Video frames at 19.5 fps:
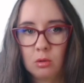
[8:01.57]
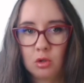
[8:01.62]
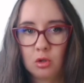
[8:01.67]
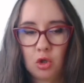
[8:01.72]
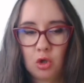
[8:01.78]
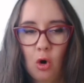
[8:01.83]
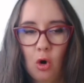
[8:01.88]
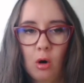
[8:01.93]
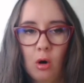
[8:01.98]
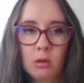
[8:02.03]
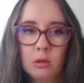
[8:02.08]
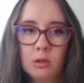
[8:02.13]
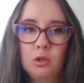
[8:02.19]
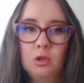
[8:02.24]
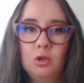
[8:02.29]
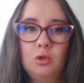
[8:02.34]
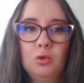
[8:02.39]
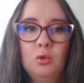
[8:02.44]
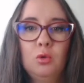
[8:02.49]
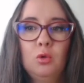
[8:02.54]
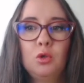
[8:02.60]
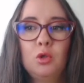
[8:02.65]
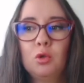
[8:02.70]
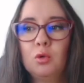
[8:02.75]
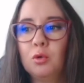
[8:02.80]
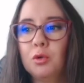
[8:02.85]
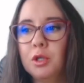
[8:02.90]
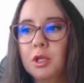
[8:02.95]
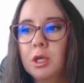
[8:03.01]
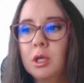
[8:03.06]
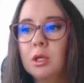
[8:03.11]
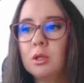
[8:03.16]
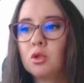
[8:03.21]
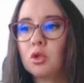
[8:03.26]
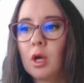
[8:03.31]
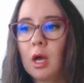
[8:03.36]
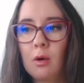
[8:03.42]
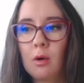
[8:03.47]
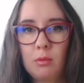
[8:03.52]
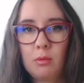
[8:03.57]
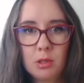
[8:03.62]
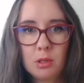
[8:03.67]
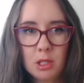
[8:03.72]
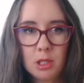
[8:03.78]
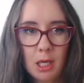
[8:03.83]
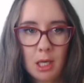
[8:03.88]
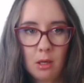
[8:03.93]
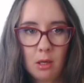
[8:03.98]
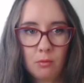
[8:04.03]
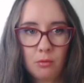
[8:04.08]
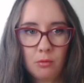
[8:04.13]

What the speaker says: chocolate do you eat every day?